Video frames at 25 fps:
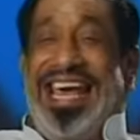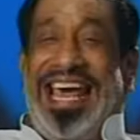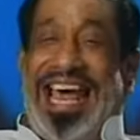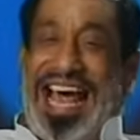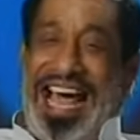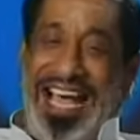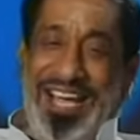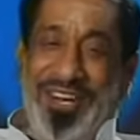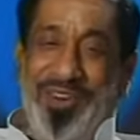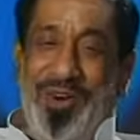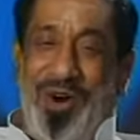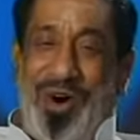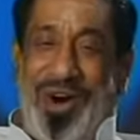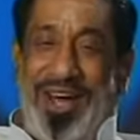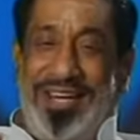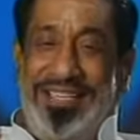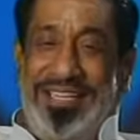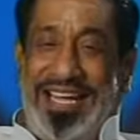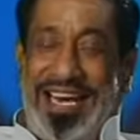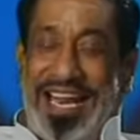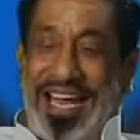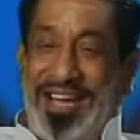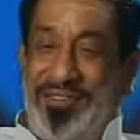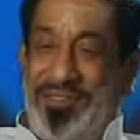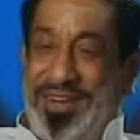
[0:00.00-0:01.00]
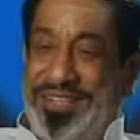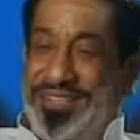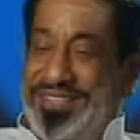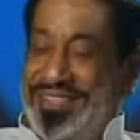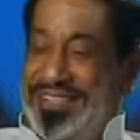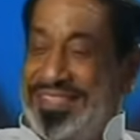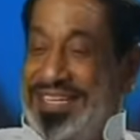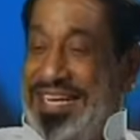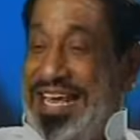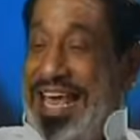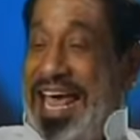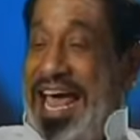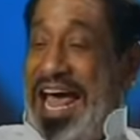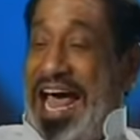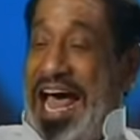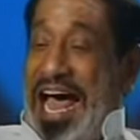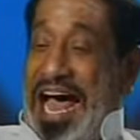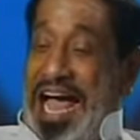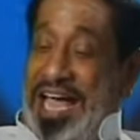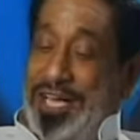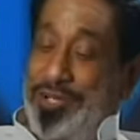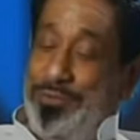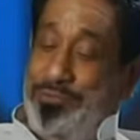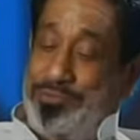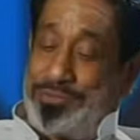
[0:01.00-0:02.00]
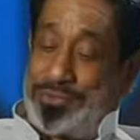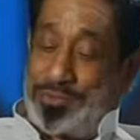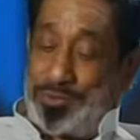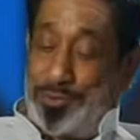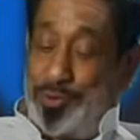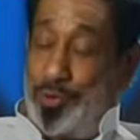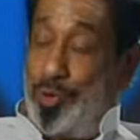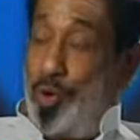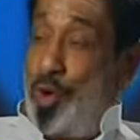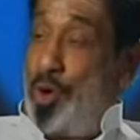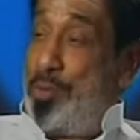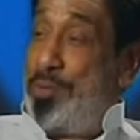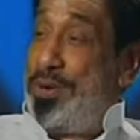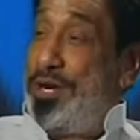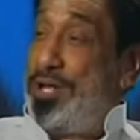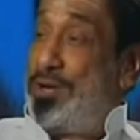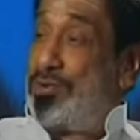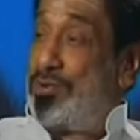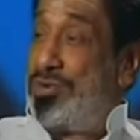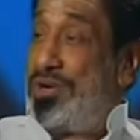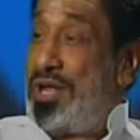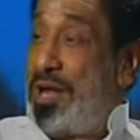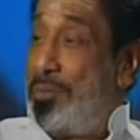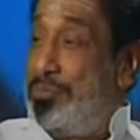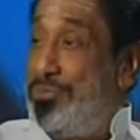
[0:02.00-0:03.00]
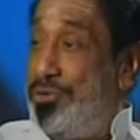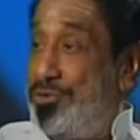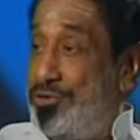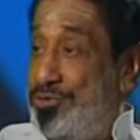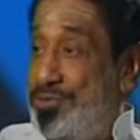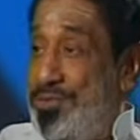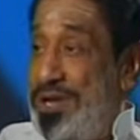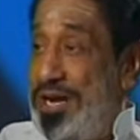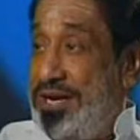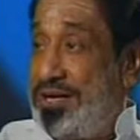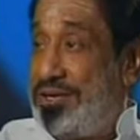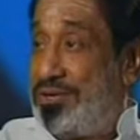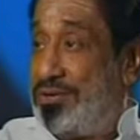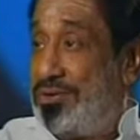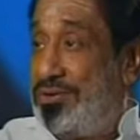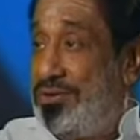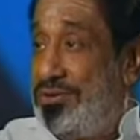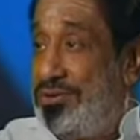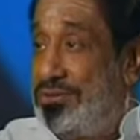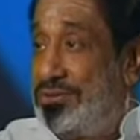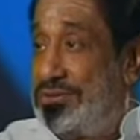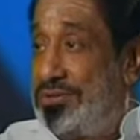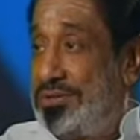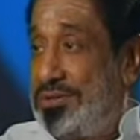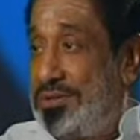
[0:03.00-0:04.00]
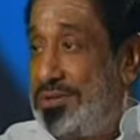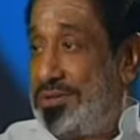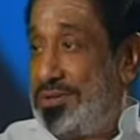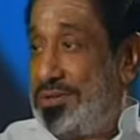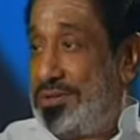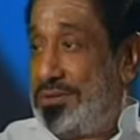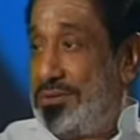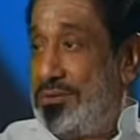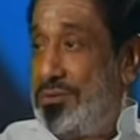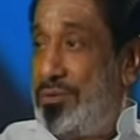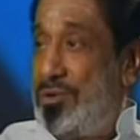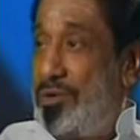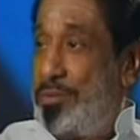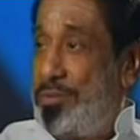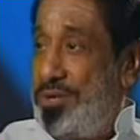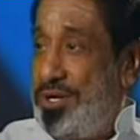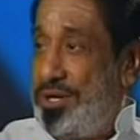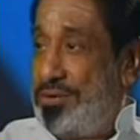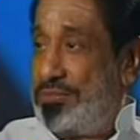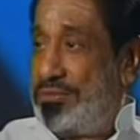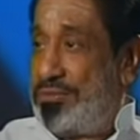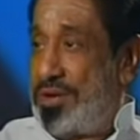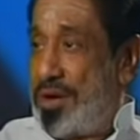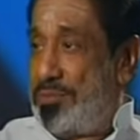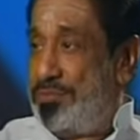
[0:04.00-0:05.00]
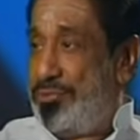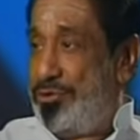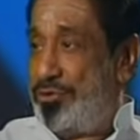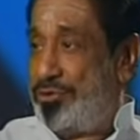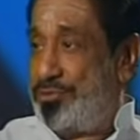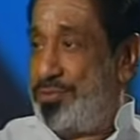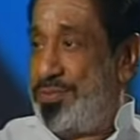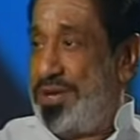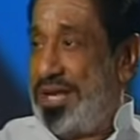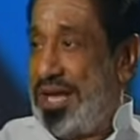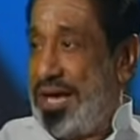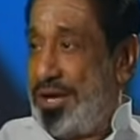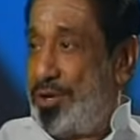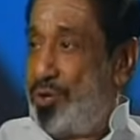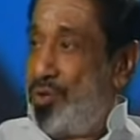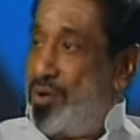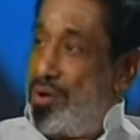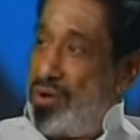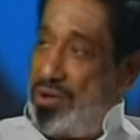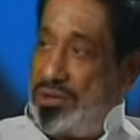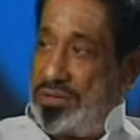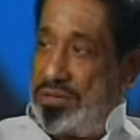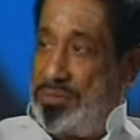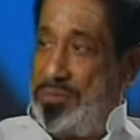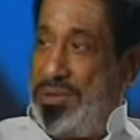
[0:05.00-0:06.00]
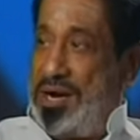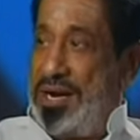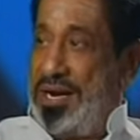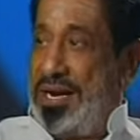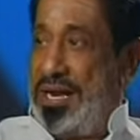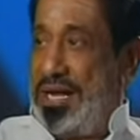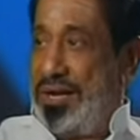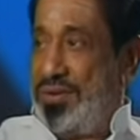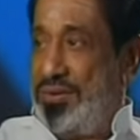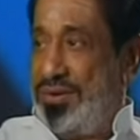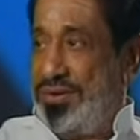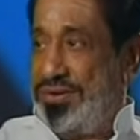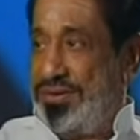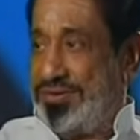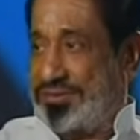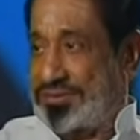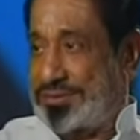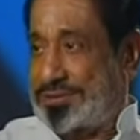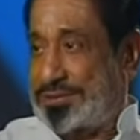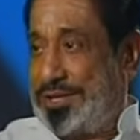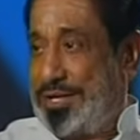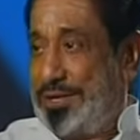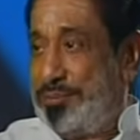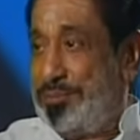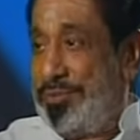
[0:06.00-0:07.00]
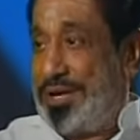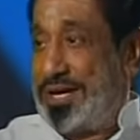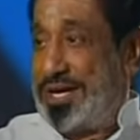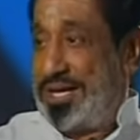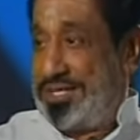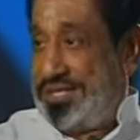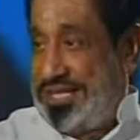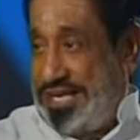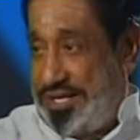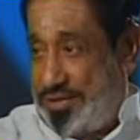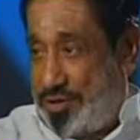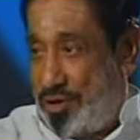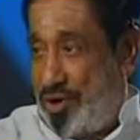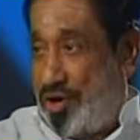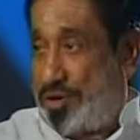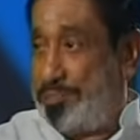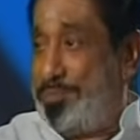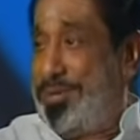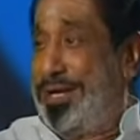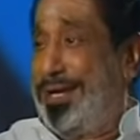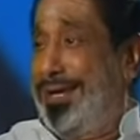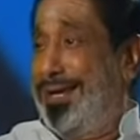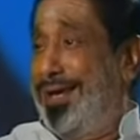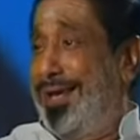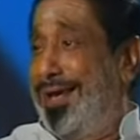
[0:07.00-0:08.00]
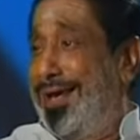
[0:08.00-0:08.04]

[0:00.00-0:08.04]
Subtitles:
I know all the languages. Nobody could abuse me, I told you. Nobody could abuse me. I know all the bad languages because they taught me.